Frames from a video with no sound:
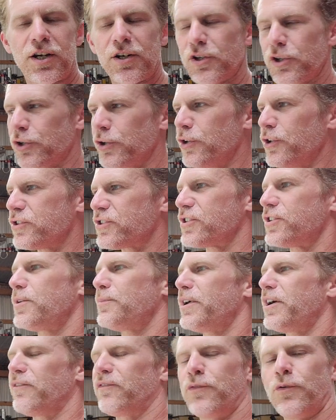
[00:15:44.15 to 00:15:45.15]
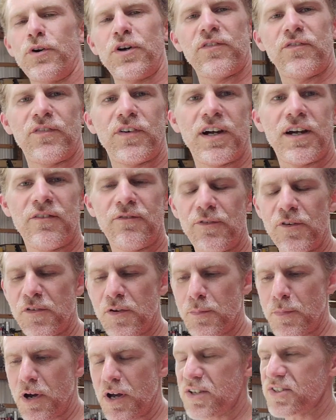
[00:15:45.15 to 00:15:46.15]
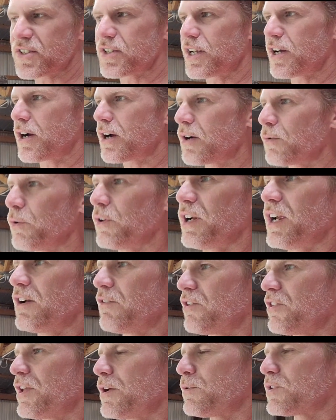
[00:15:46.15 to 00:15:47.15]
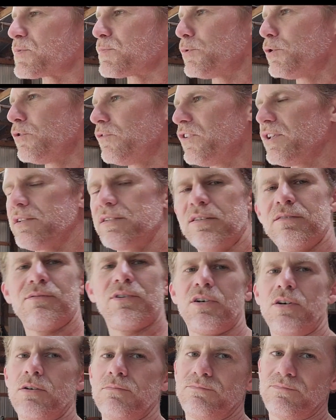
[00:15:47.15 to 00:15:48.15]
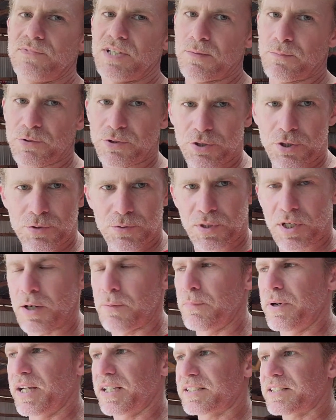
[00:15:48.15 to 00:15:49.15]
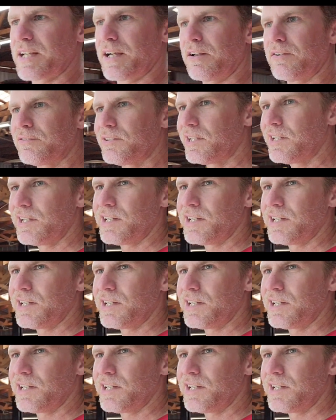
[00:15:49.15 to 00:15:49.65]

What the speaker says: cruising about 45, 50 miles an hour, where everything was moving, temperatures would come back down.